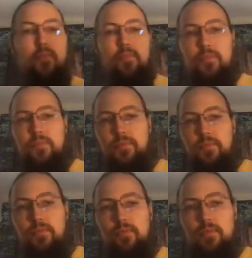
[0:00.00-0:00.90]

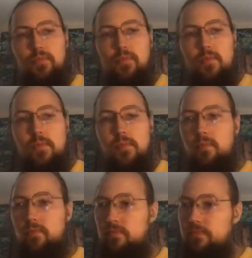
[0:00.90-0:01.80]

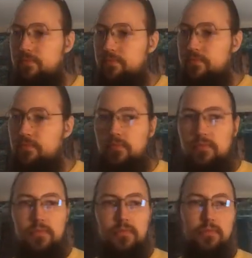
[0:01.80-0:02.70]

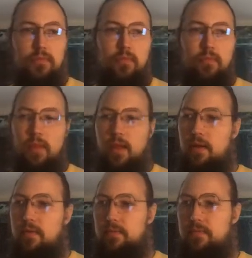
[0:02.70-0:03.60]

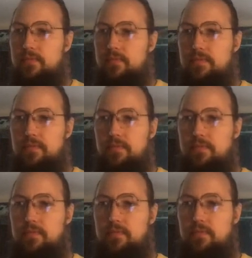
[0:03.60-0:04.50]

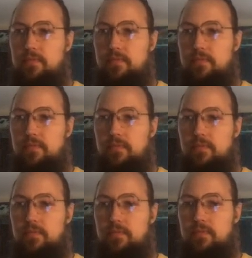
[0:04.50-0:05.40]
Nobody speaks.